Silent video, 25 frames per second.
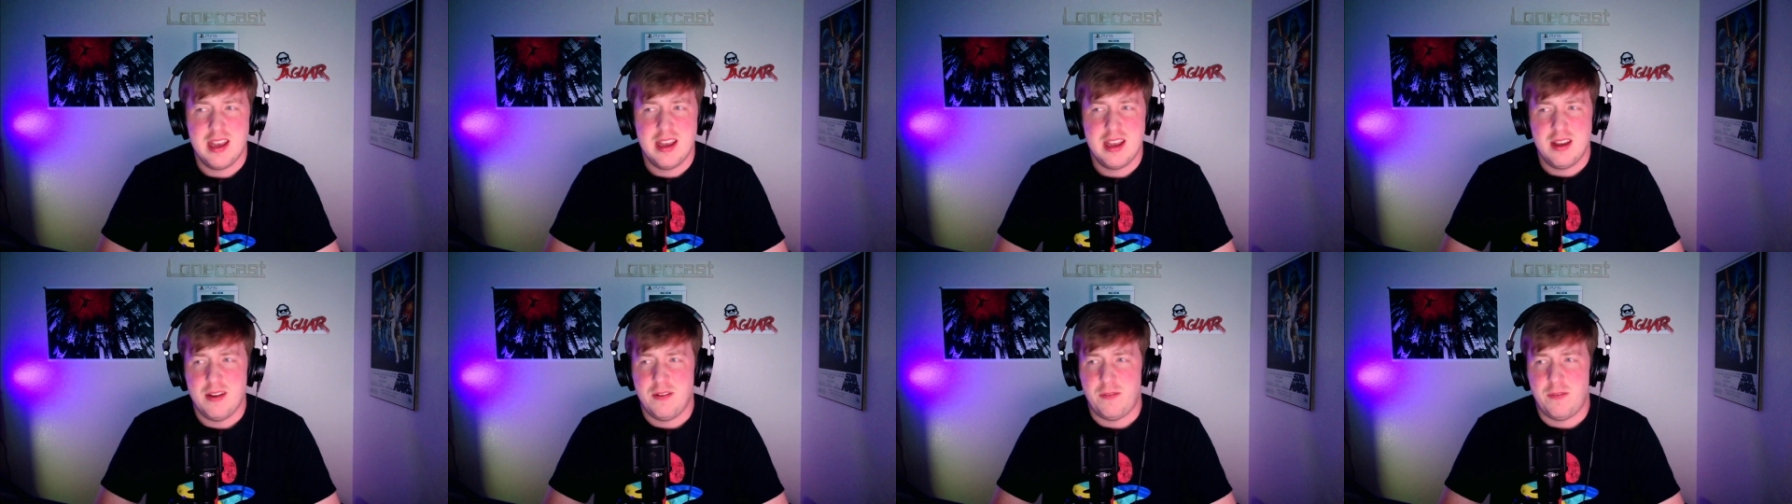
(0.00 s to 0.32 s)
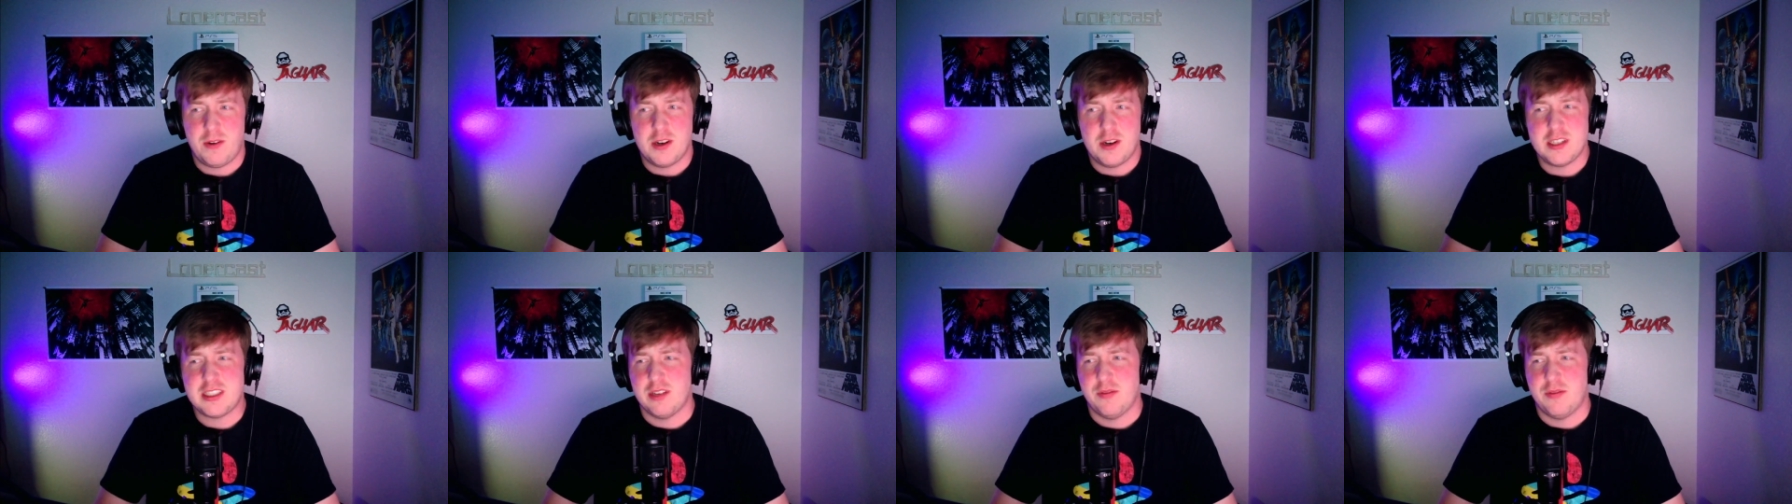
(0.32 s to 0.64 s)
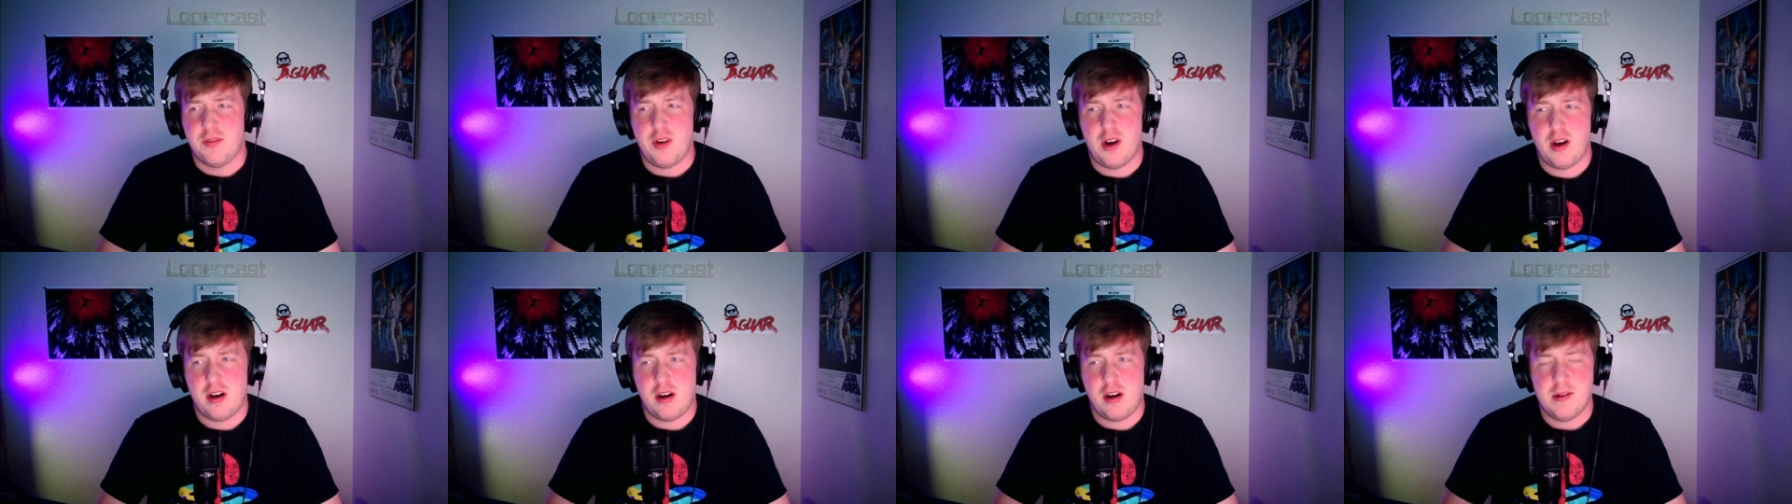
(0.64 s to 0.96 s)
First of
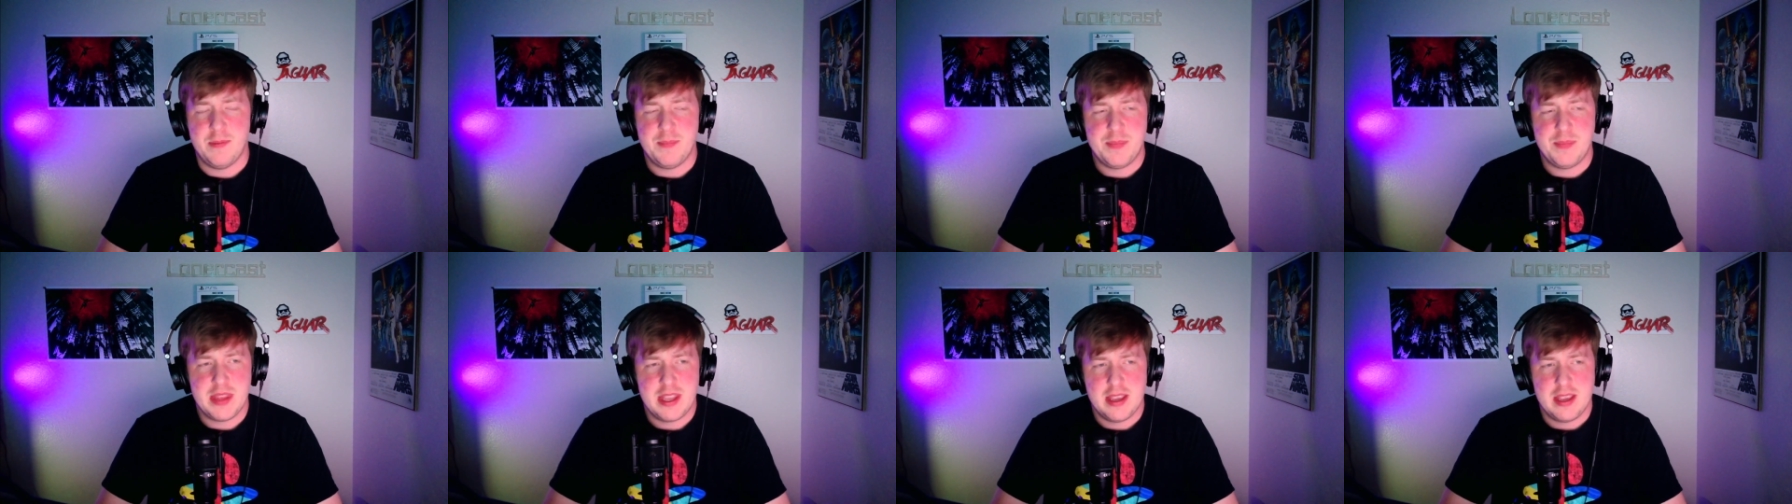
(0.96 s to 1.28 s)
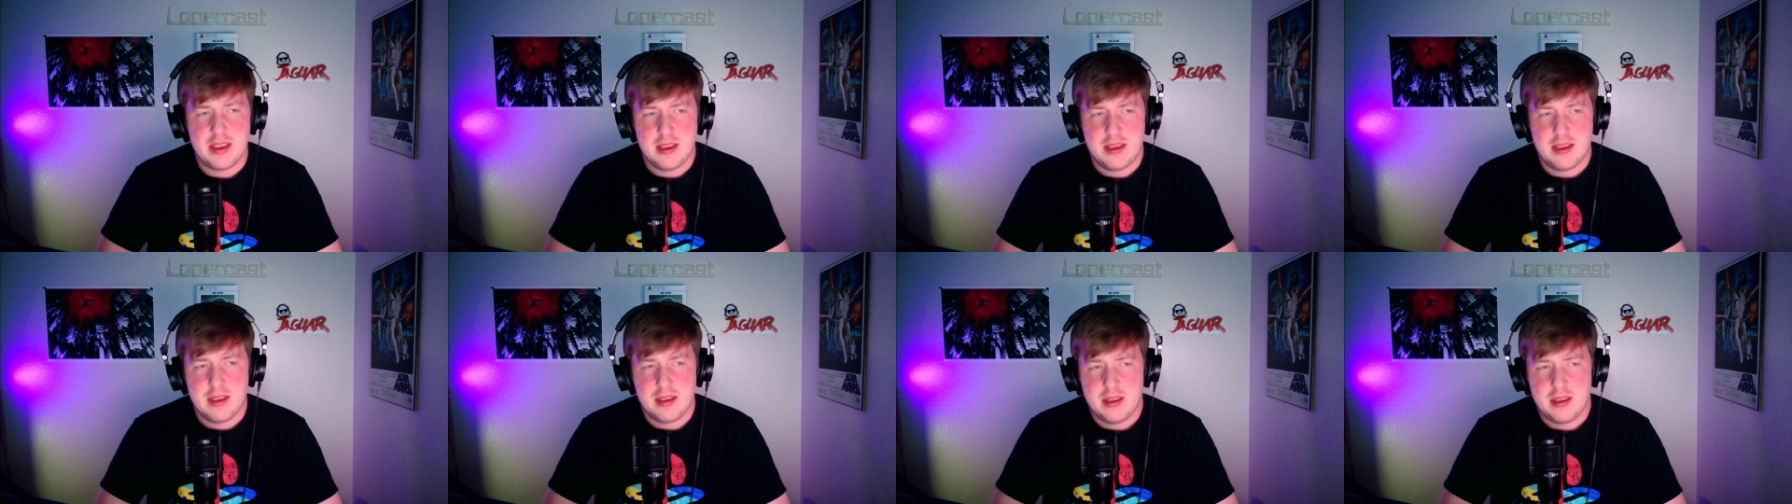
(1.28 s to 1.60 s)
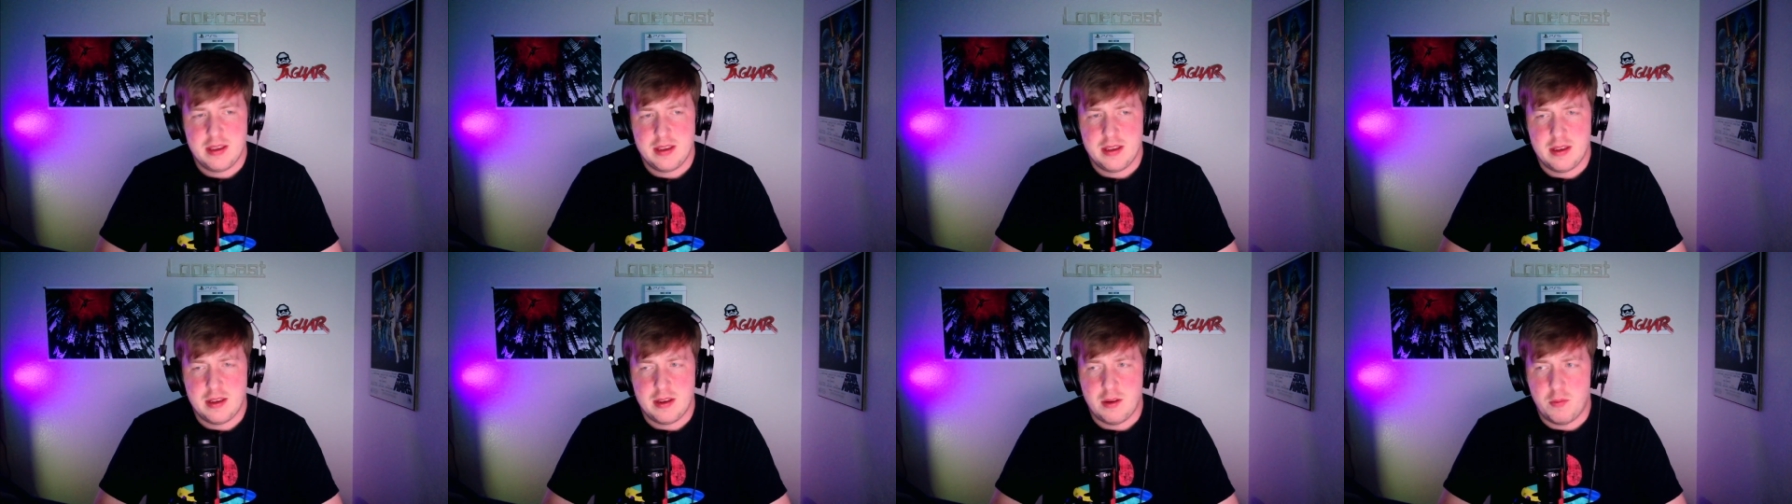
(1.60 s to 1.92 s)
all,
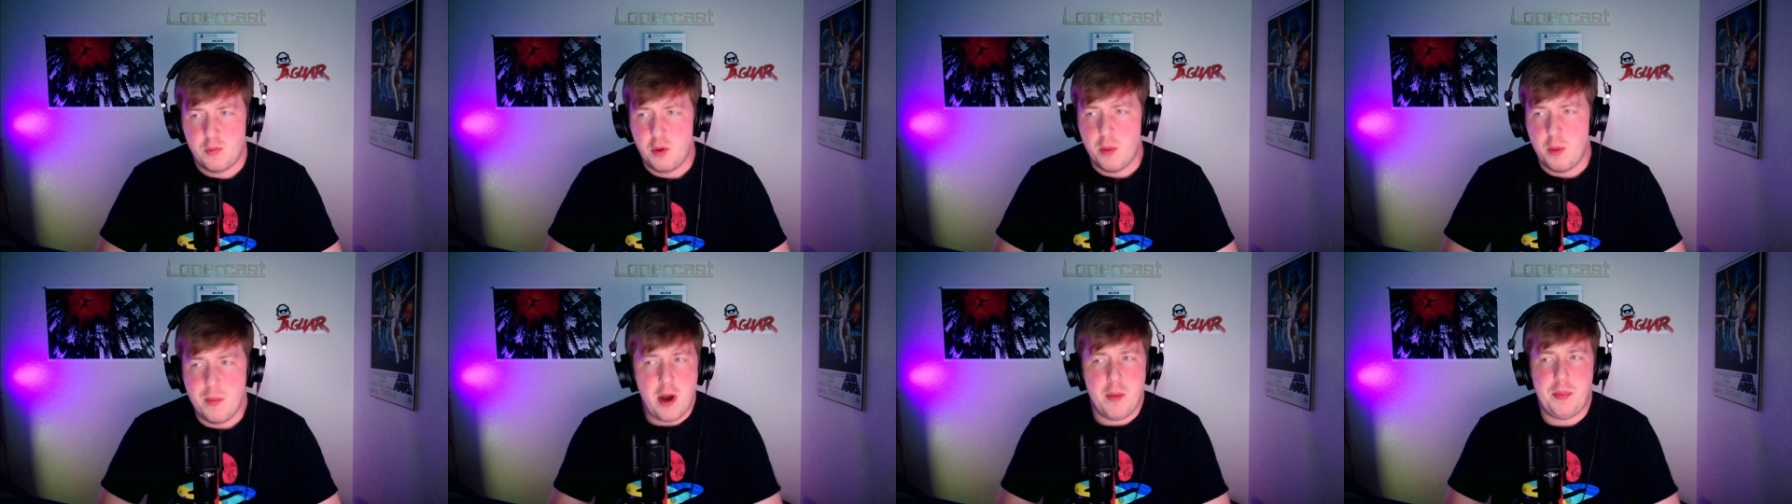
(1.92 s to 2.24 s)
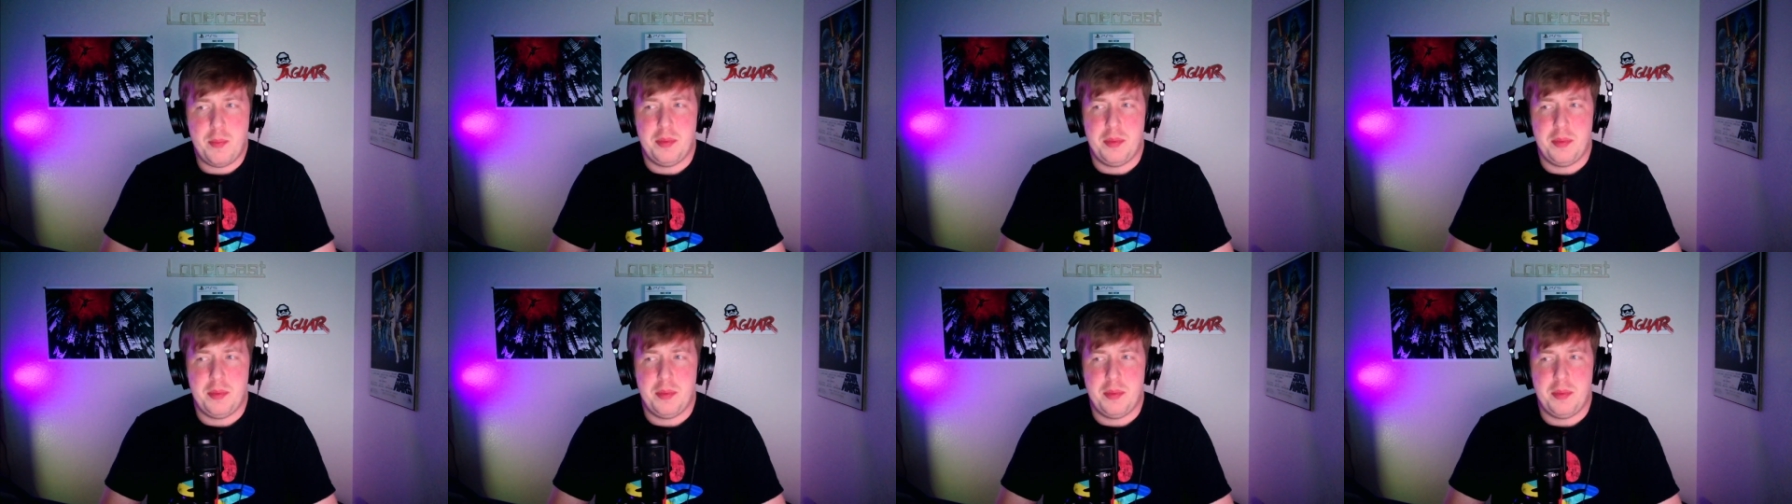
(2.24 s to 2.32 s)
remote